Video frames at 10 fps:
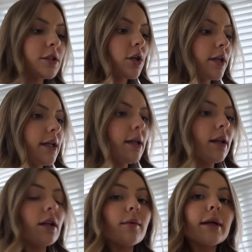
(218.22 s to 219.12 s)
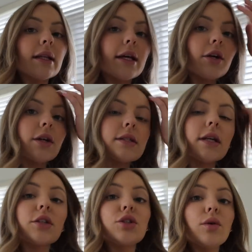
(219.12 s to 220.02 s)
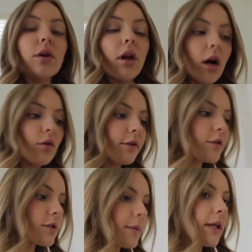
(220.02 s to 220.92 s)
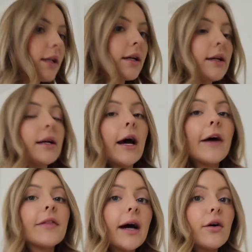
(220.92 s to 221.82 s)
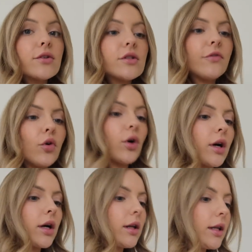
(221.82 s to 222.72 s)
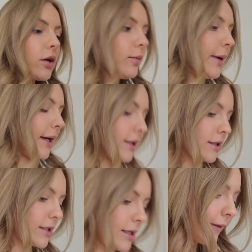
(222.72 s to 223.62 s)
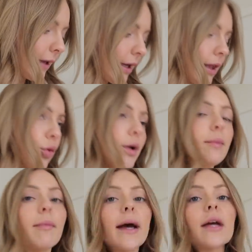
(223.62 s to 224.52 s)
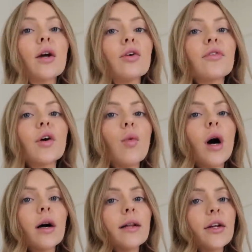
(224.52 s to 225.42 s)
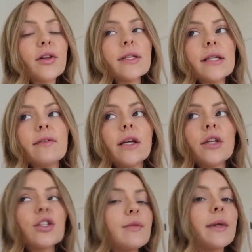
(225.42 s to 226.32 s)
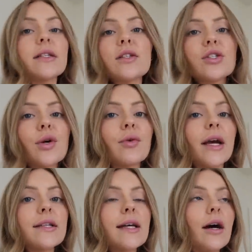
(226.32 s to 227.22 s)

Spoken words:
It's already a little bit later, it's like 2 o'clock. We've just been at the house for a little bit and then I think we might go for a walk later this evening just because it's so nice